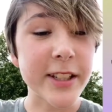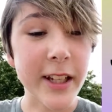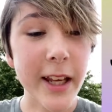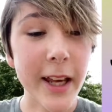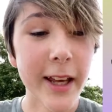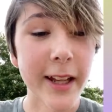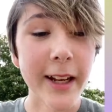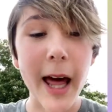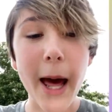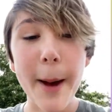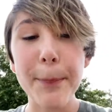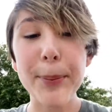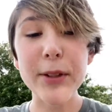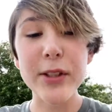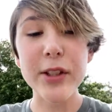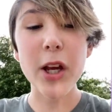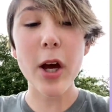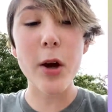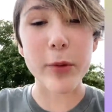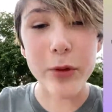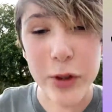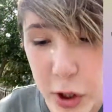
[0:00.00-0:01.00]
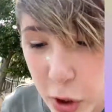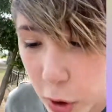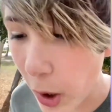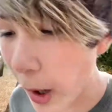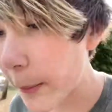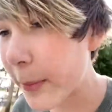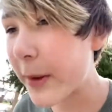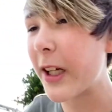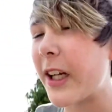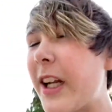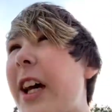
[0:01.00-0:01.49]
In episode 2,
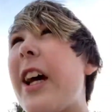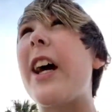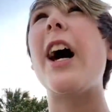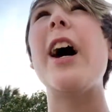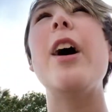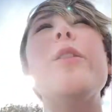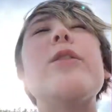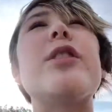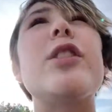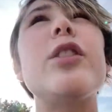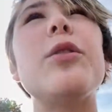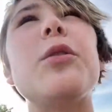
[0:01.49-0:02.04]
I'm gonna go to